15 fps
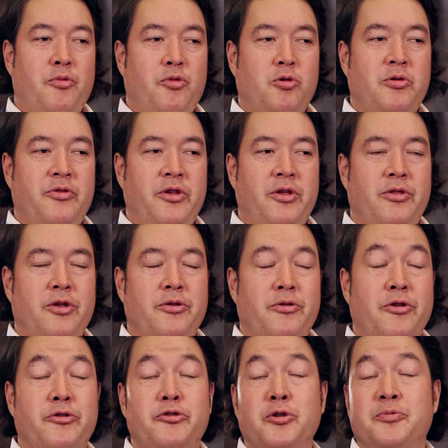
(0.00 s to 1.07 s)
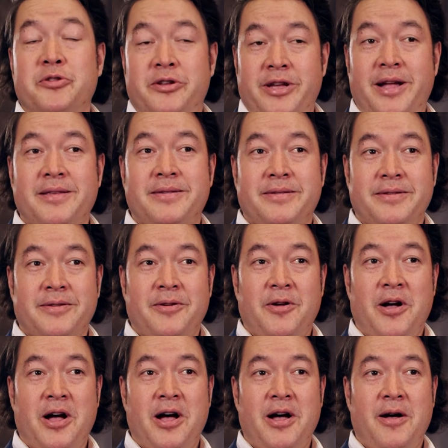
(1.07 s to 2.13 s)
sort of the soup to nuts
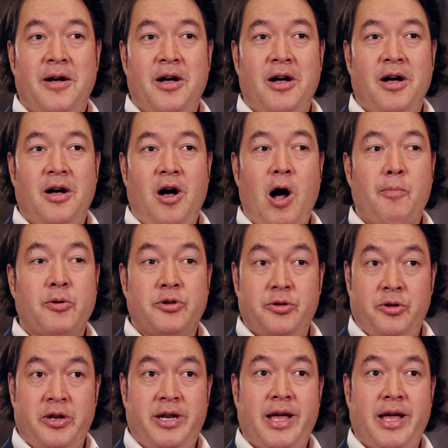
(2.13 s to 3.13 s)
opportunity